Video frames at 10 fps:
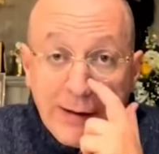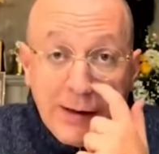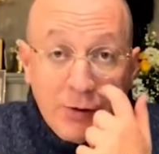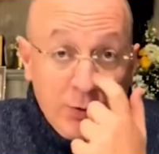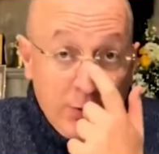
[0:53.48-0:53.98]

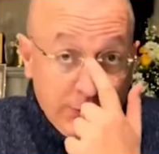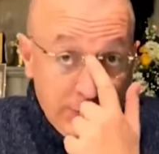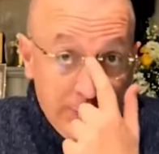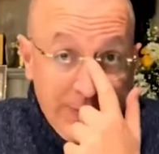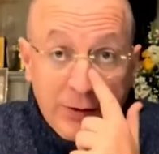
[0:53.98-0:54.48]
The title is
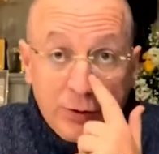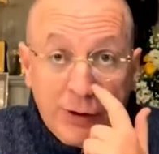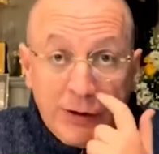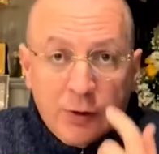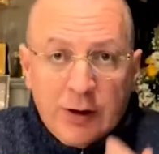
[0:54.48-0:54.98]

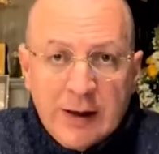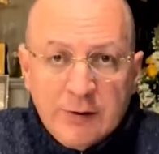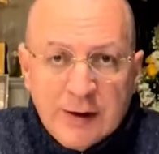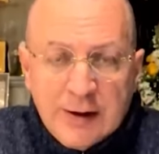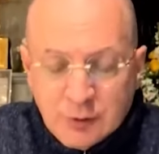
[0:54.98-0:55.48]
Bergoglio, as you
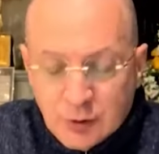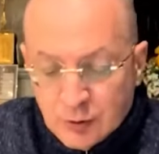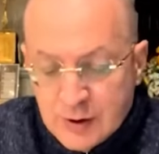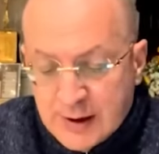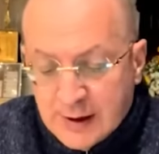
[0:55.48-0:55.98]
know.
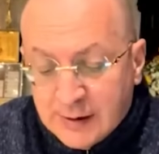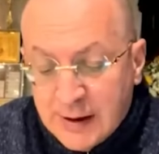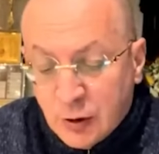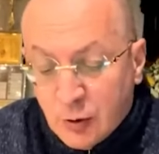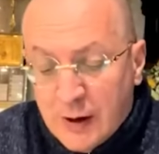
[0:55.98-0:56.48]
You have seen
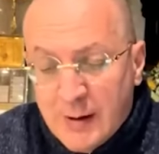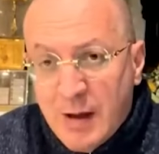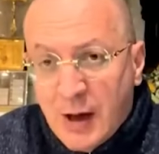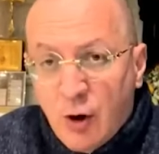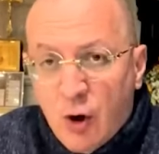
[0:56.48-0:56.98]
it. We are
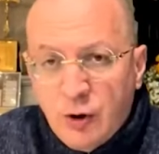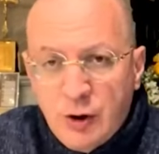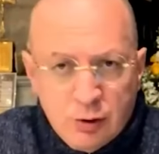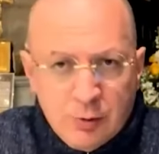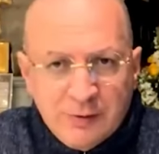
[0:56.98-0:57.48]
on
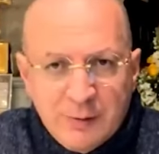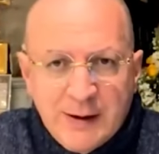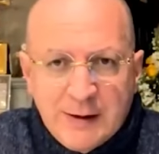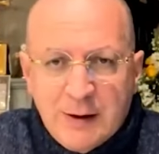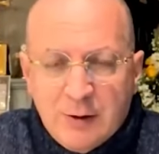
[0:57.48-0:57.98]
Facebook
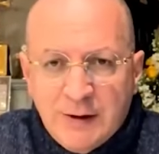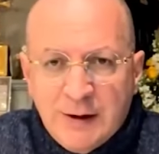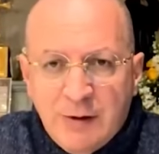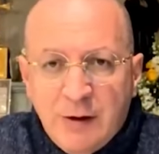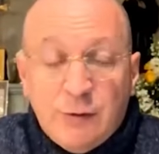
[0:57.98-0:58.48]
because we
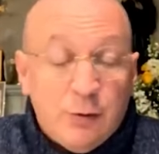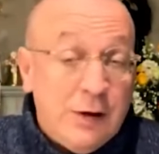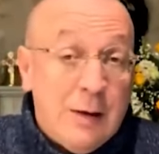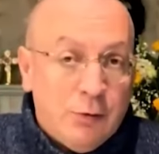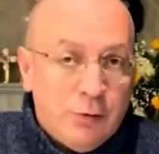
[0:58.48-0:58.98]
have been
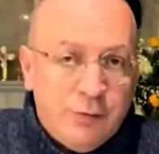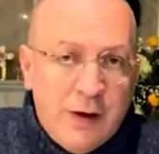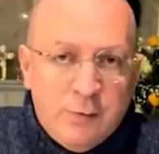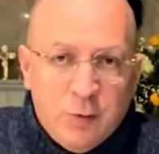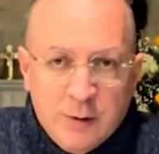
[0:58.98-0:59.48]
closed for 2
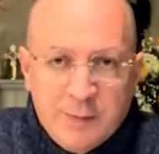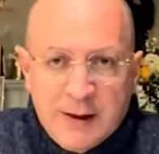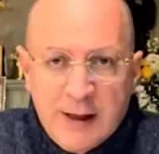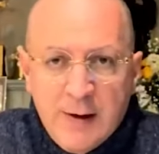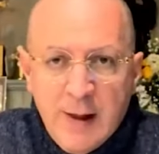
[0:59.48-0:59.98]
weeks on